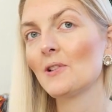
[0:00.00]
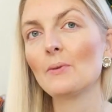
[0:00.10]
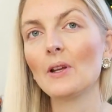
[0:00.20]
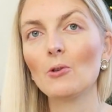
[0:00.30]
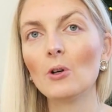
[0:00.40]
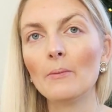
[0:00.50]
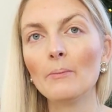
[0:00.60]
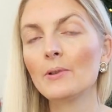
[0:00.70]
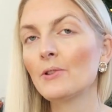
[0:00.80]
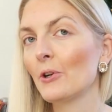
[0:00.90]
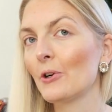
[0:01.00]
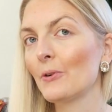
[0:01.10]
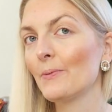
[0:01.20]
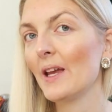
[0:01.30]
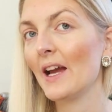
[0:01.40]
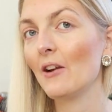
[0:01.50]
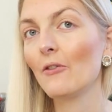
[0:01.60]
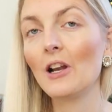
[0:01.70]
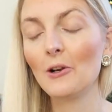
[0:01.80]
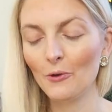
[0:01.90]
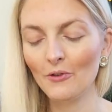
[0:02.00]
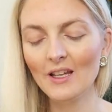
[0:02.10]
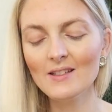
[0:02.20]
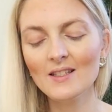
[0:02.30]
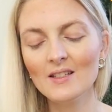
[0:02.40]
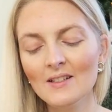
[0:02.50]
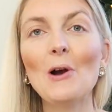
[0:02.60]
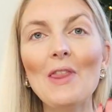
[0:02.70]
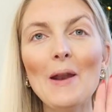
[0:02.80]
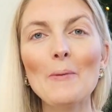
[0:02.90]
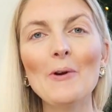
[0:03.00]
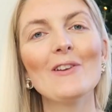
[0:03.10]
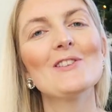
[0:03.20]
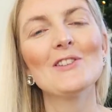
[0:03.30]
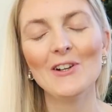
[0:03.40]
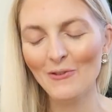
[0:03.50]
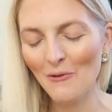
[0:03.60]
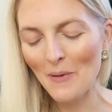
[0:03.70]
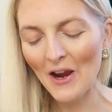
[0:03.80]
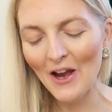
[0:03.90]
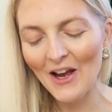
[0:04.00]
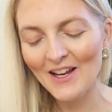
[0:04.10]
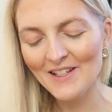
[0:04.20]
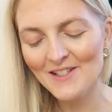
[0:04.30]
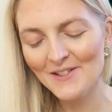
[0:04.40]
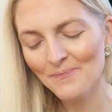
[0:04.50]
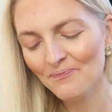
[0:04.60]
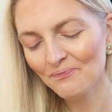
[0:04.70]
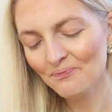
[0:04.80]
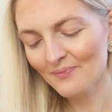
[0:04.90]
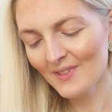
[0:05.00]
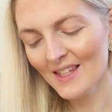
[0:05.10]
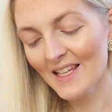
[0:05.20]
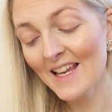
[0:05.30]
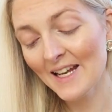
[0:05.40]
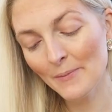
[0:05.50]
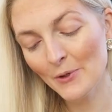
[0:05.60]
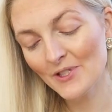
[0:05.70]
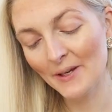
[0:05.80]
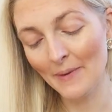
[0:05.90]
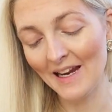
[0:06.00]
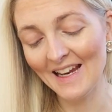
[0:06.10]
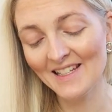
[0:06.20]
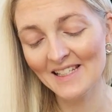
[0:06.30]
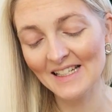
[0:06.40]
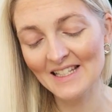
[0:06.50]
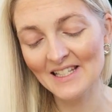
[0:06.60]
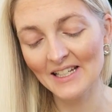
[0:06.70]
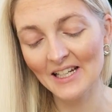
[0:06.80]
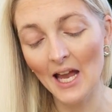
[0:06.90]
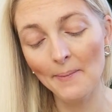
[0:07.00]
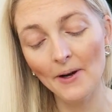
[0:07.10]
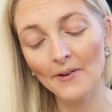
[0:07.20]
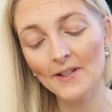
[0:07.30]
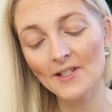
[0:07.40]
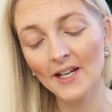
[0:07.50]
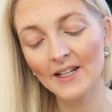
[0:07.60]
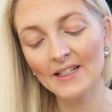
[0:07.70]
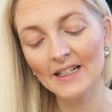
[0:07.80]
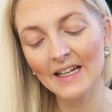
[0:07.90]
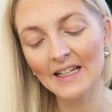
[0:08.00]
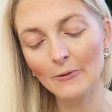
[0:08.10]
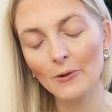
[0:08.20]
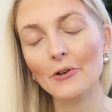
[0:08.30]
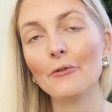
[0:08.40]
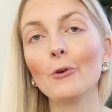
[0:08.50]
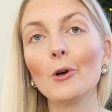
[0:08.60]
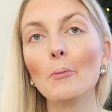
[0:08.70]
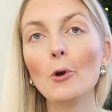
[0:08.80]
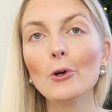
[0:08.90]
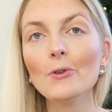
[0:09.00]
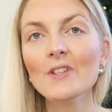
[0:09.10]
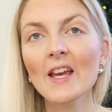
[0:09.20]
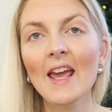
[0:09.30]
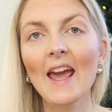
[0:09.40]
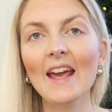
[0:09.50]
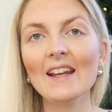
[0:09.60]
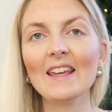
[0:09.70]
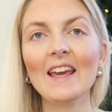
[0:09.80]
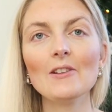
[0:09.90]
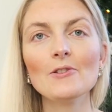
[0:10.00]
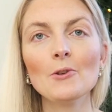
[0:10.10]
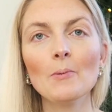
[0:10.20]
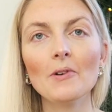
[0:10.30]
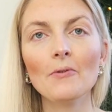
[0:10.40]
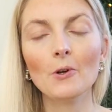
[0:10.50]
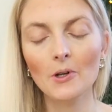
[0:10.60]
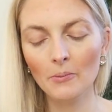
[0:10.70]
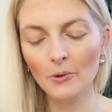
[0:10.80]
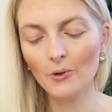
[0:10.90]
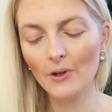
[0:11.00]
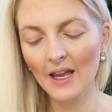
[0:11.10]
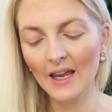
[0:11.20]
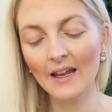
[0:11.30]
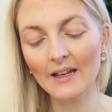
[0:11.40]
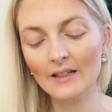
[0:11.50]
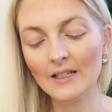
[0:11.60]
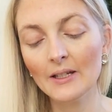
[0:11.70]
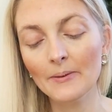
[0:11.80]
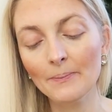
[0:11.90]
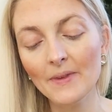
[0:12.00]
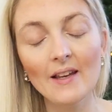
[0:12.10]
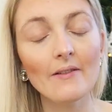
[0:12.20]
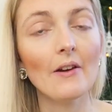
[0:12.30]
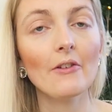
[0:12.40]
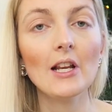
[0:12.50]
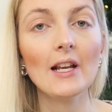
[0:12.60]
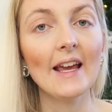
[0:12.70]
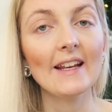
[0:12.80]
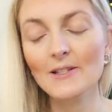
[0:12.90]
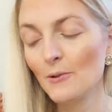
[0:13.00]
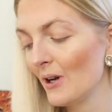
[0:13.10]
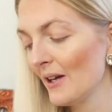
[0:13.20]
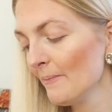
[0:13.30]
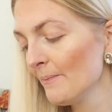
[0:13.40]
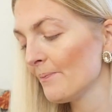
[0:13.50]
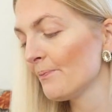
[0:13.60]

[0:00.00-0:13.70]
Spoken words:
this one up. So yeah, I really love it. So then I'm going to start with my eyes, And I'm using my Essence eyebrow designer in the color 4 Blonde. And again, super affordable, and yeah, I really like this one.